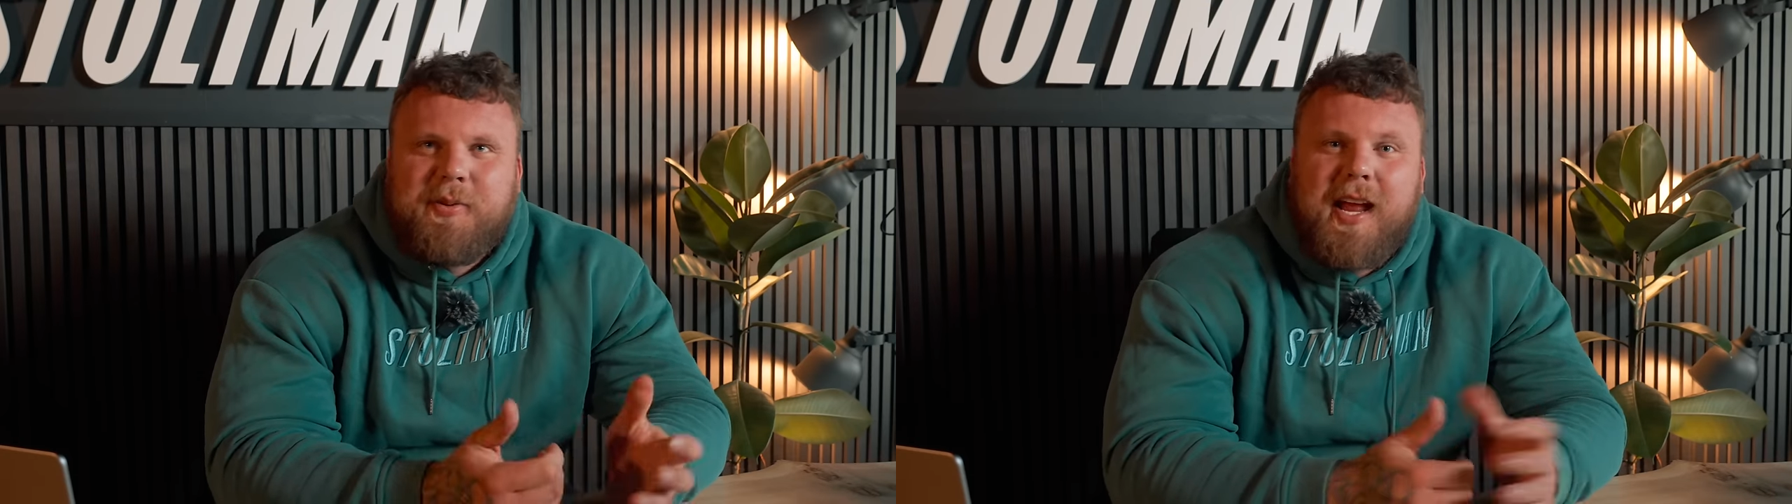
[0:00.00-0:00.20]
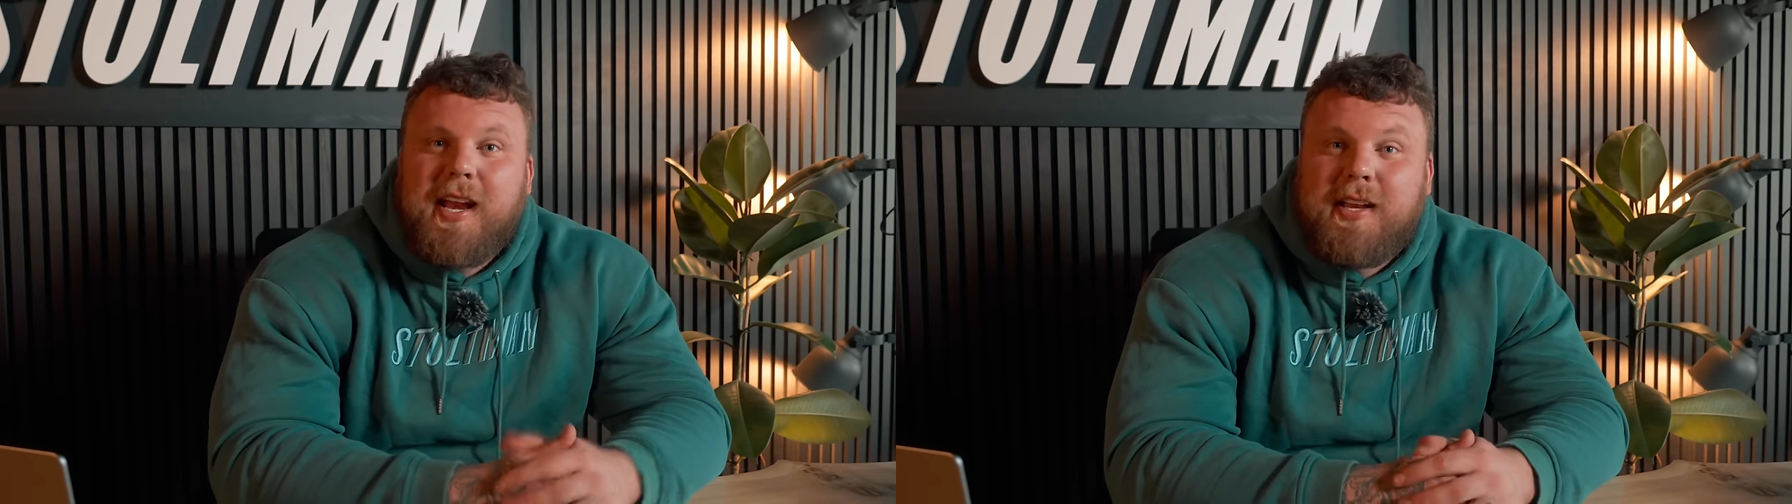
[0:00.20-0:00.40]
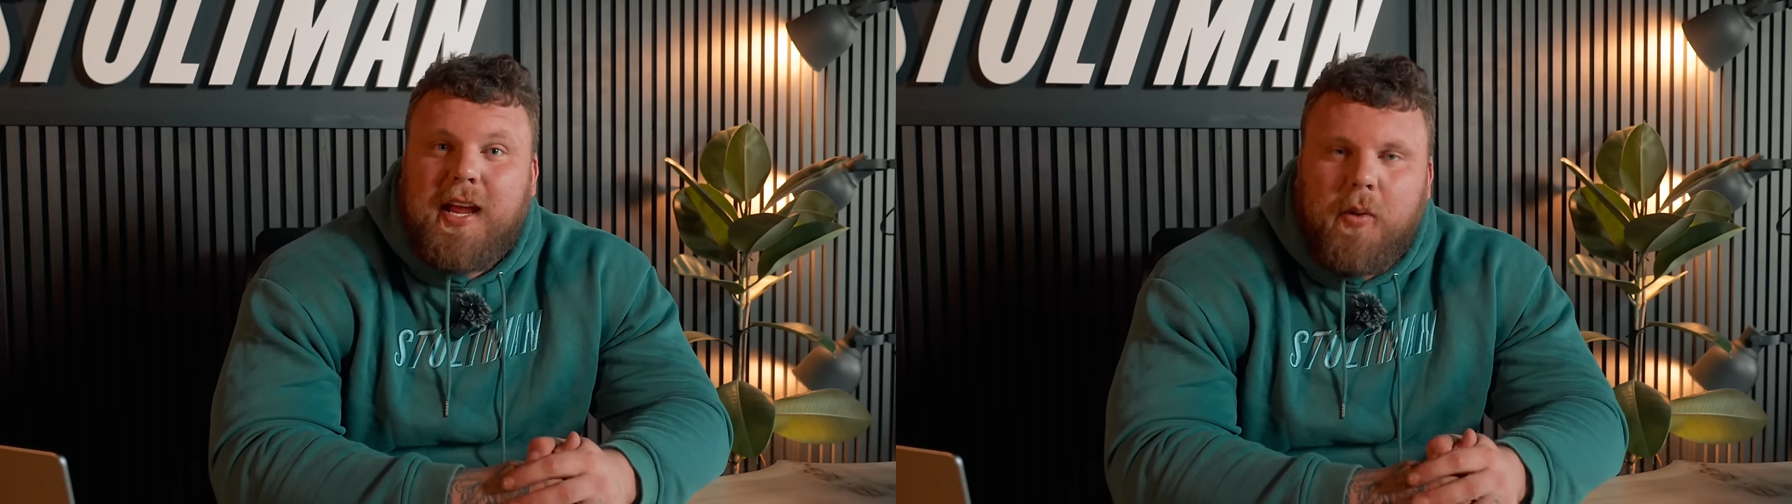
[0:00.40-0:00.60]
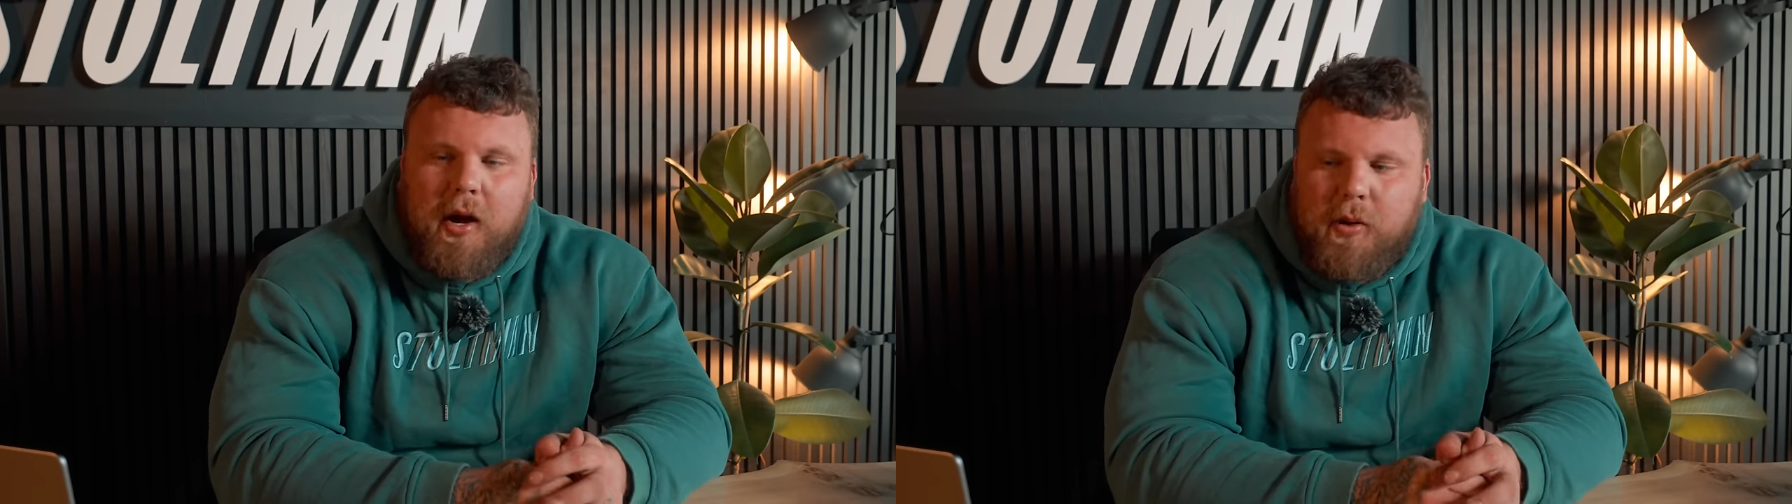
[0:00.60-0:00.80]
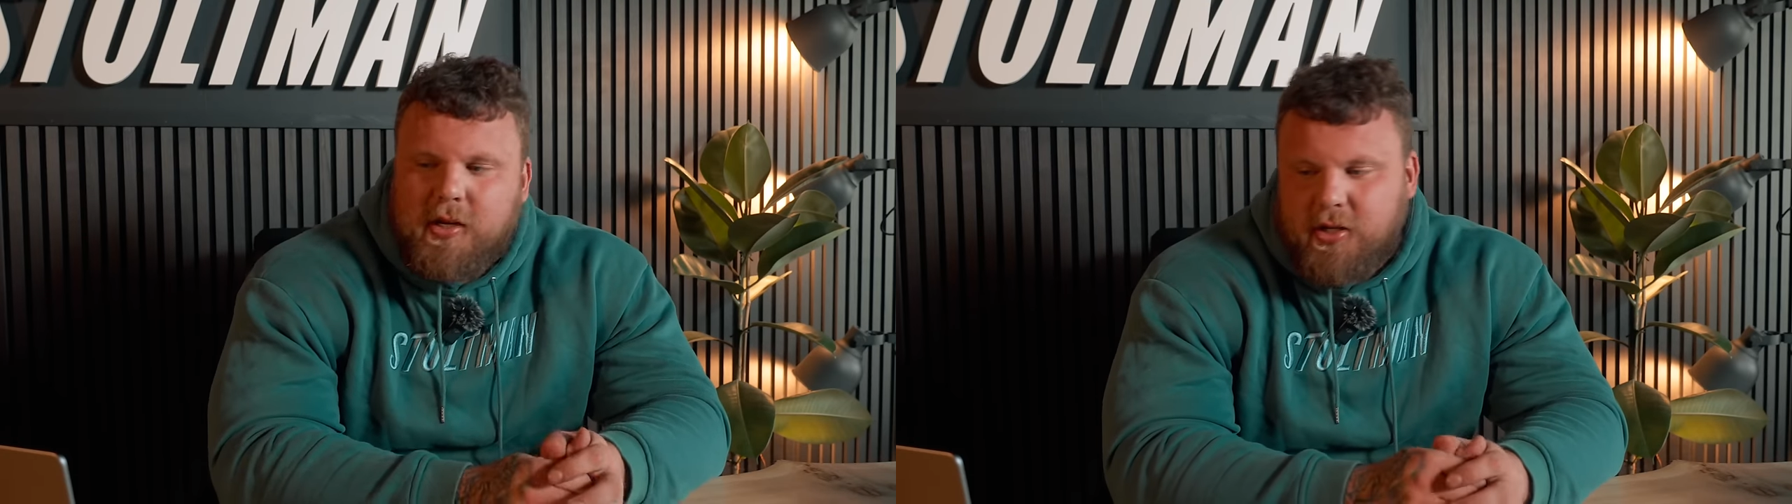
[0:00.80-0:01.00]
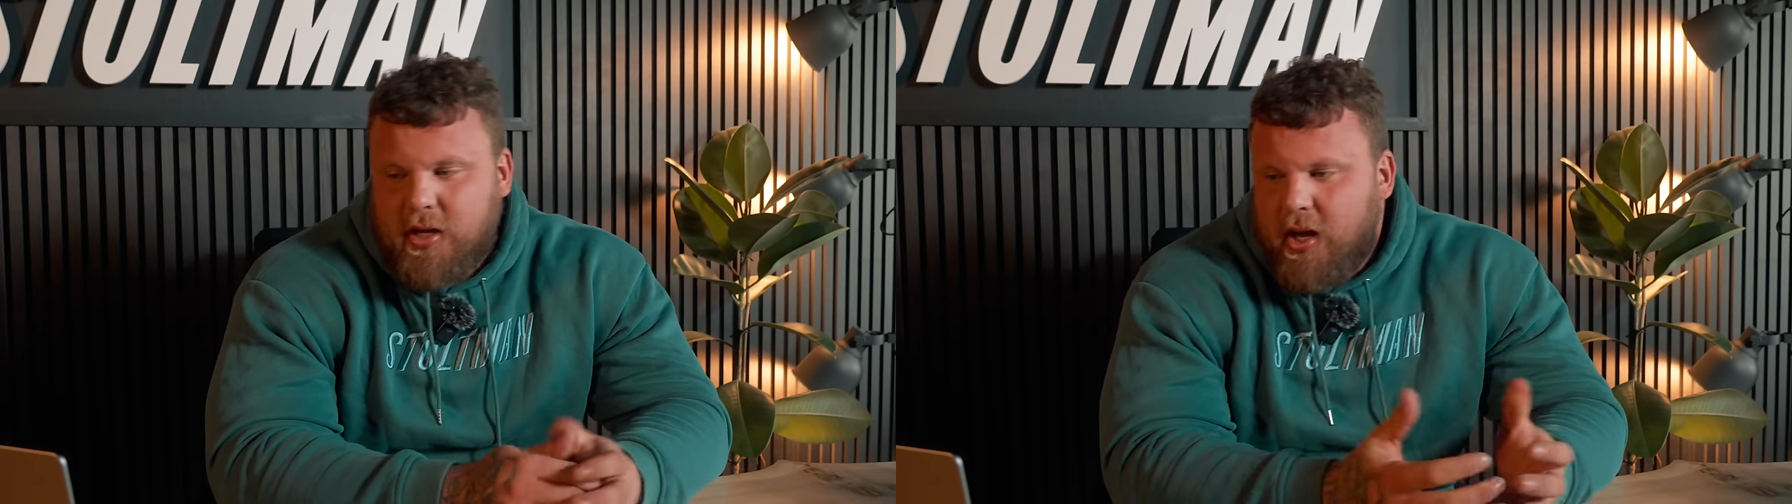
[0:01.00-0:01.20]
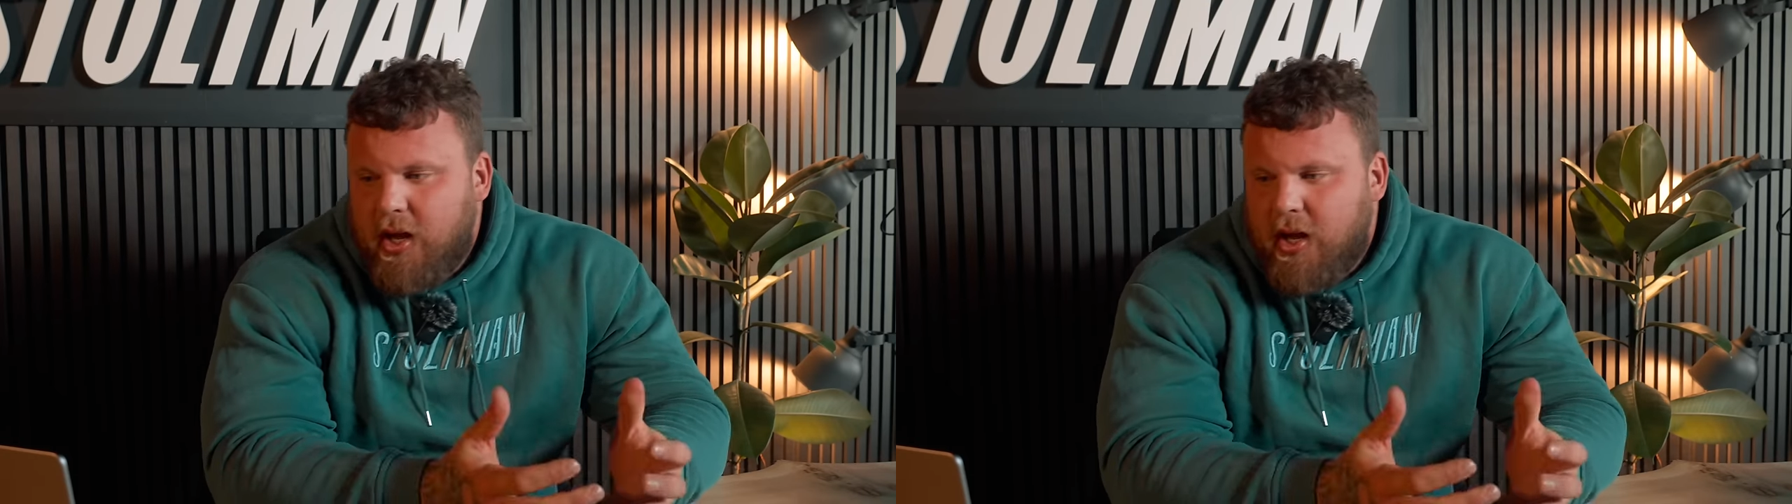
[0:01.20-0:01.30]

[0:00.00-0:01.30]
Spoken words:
we ended day one, which